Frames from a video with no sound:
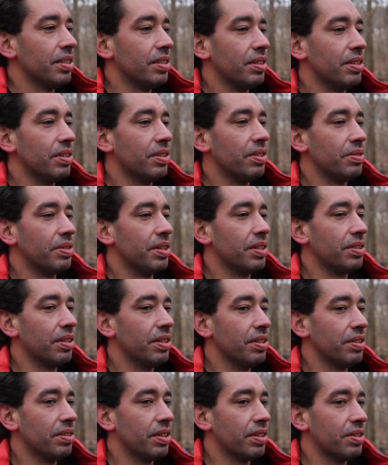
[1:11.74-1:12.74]
You know,
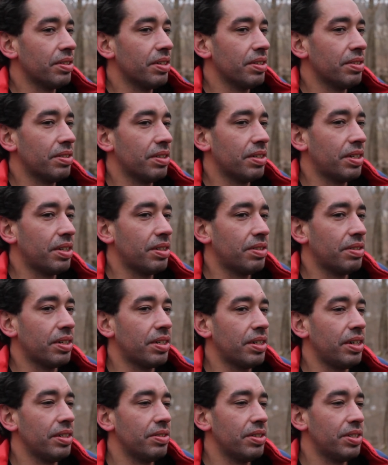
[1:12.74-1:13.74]
the
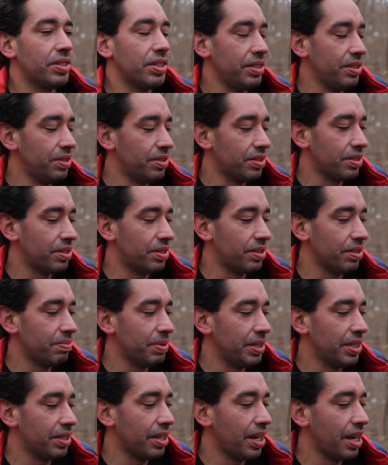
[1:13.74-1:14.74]
colors she used could still
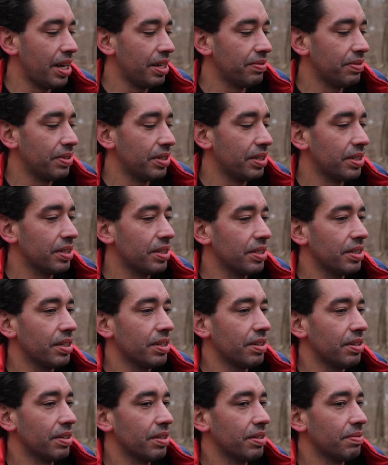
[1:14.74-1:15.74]
be alive.
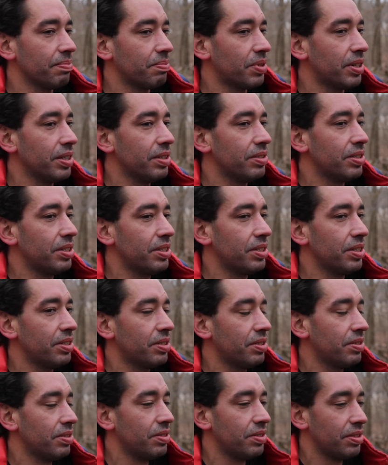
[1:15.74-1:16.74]
Brothers,
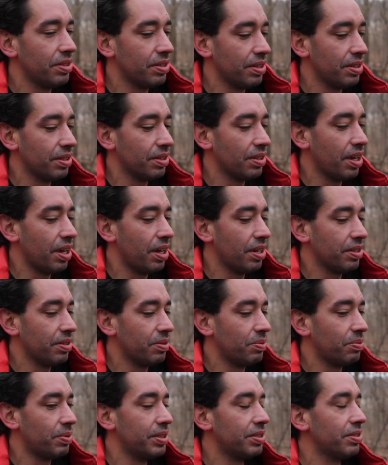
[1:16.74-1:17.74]
sisters,
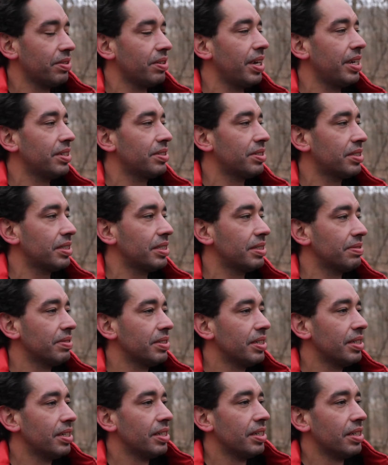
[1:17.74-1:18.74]
the Wonderland stuff.
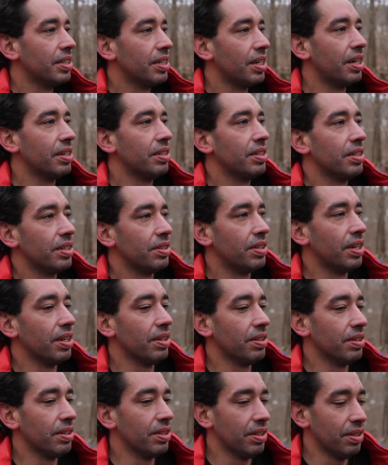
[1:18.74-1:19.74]

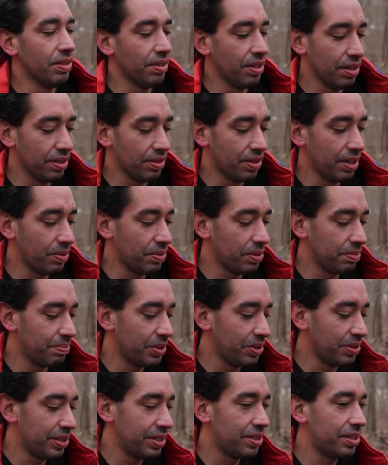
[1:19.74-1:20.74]
The old
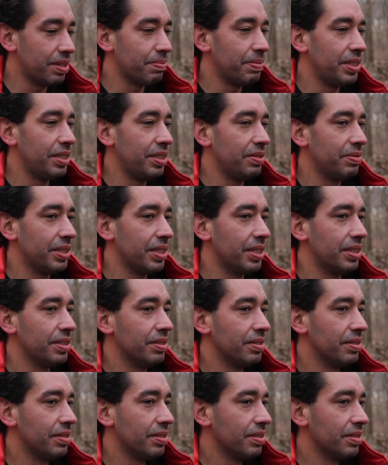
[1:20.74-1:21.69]
buildings could be new again.